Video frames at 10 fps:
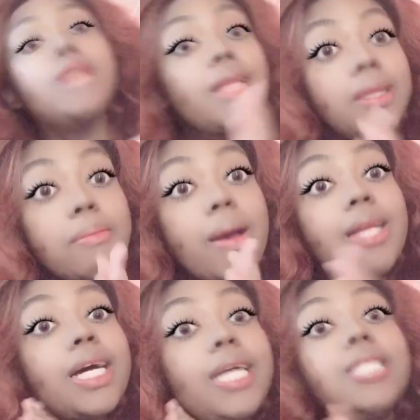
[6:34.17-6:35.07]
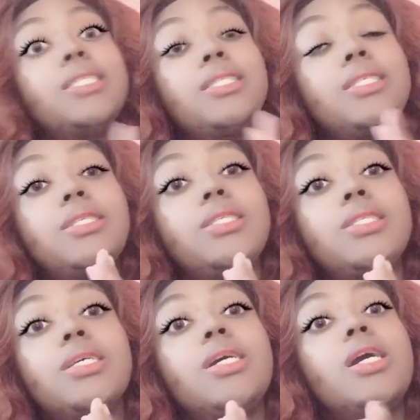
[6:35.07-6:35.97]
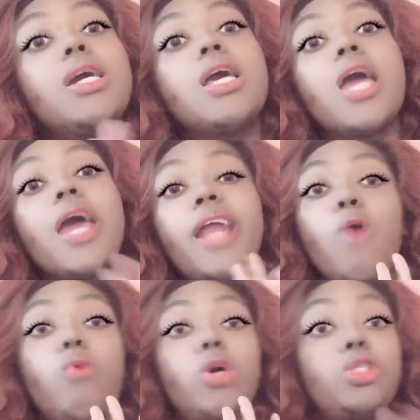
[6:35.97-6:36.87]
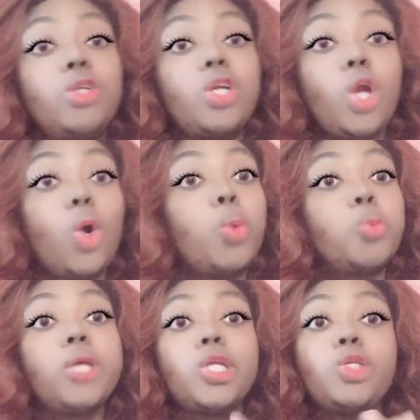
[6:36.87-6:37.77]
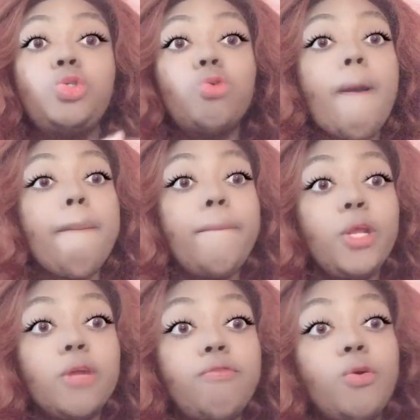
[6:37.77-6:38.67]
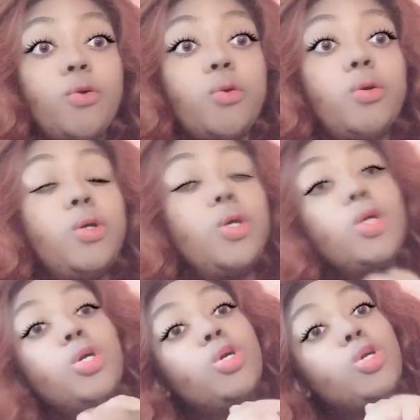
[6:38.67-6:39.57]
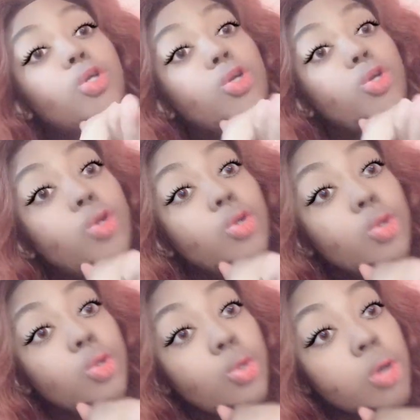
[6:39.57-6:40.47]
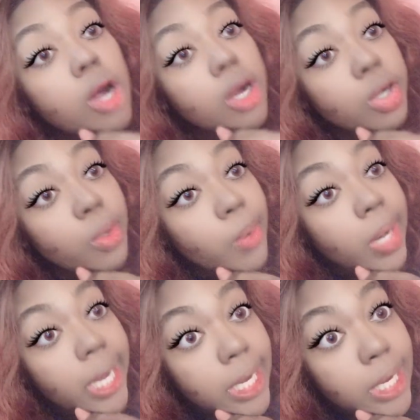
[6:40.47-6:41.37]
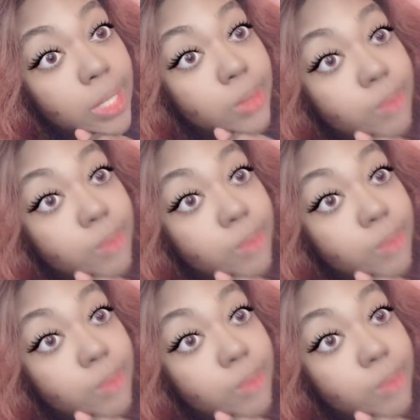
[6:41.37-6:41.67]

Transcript: Getting my license. And I want you to know that you are beautiful. You are great.